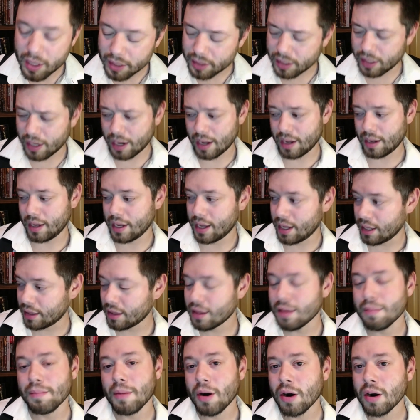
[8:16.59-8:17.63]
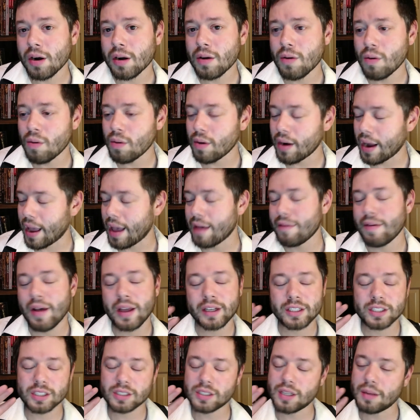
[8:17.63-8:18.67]
Did I hit the mark, or have I
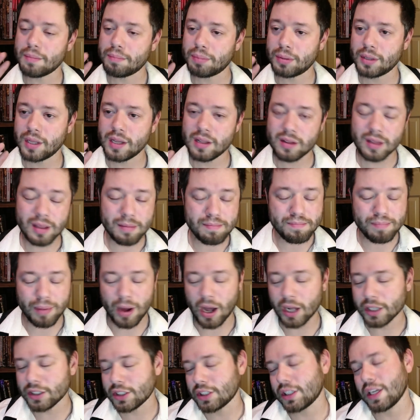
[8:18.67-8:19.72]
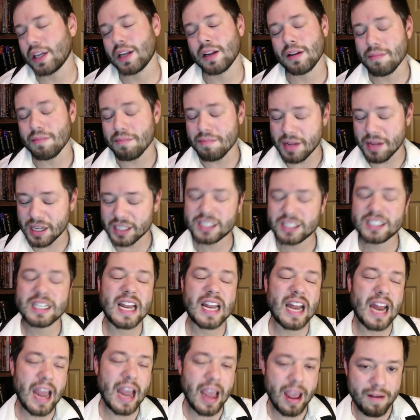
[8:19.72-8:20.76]
just completely botched it and missed
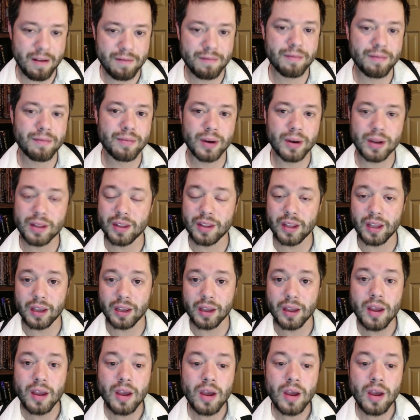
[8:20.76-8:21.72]
everything?